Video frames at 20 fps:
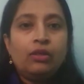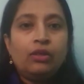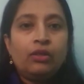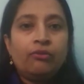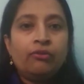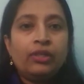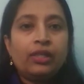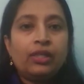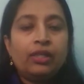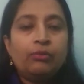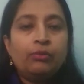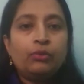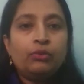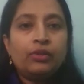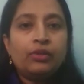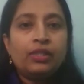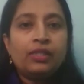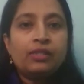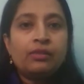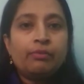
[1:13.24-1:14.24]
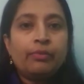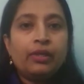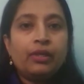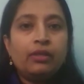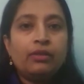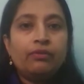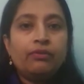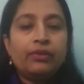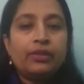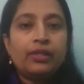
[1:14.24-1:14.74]
Now we come to this
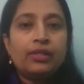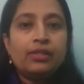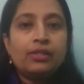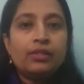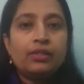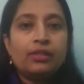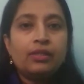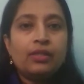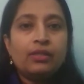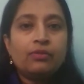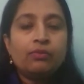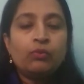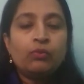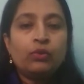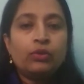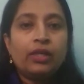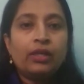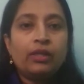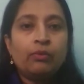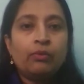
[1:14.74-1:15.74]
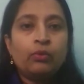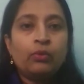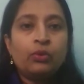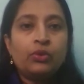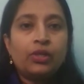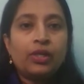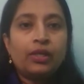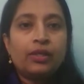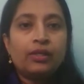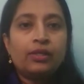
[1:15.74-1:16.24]
part. We can see there are more
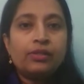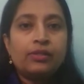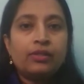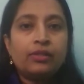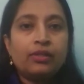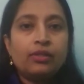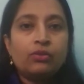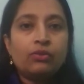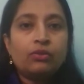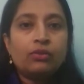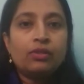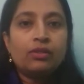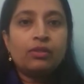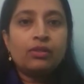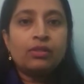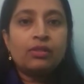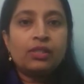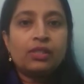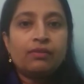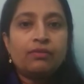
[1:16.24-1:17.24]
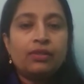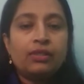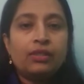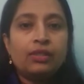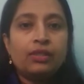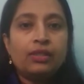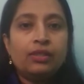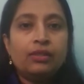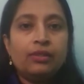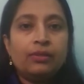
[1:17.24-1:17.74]
triangles here. So this is
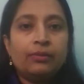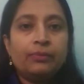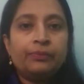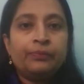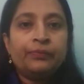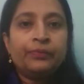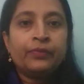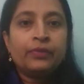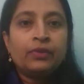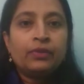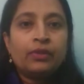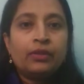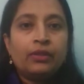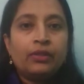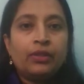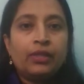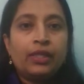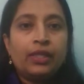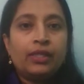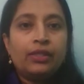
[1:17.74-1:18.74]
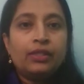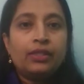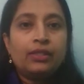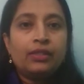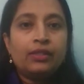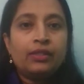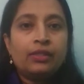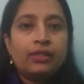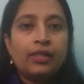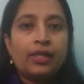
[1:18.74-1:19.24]
17th and
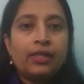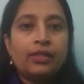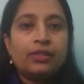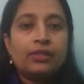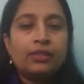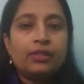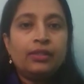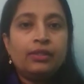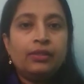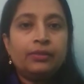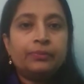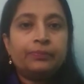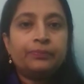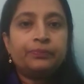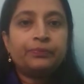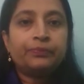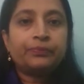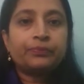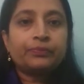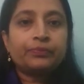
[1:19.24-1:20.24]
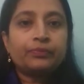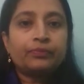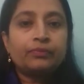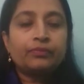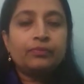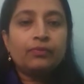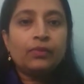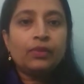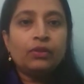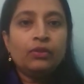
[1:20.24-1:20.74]
18th, 19th.
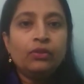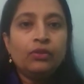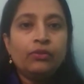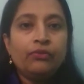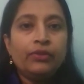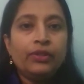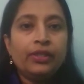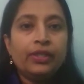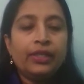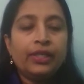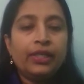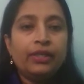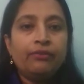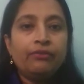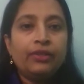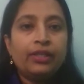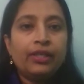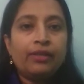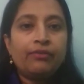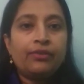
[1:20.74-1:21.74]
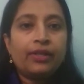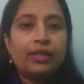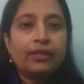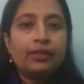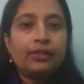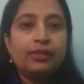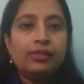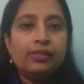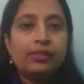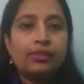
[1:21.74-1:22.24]
Now we have
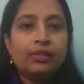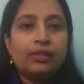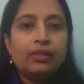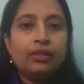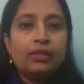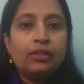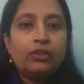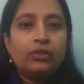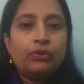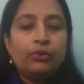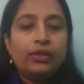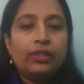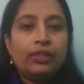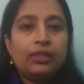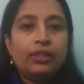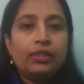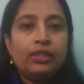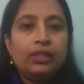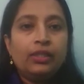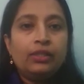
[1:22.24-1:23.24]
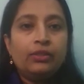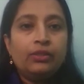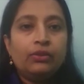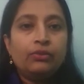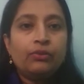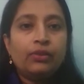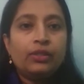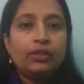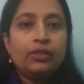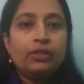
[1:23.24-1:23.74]
triangles 20,
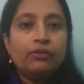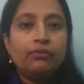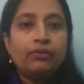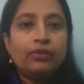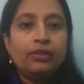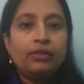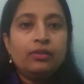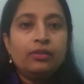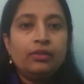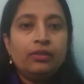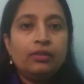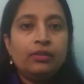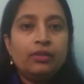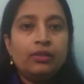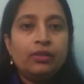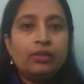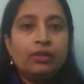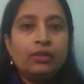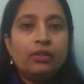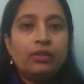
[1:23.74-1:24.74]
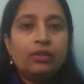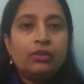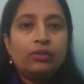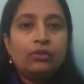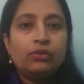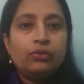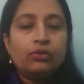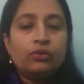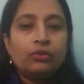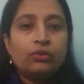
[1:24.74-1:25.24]
21.
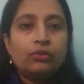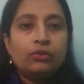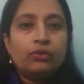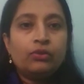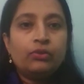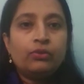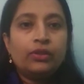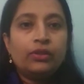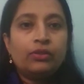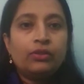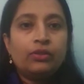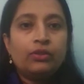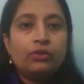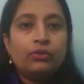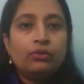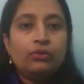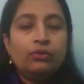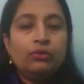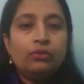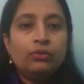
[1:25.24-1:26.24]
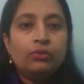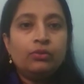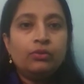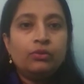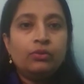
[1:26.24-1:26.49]
So 22,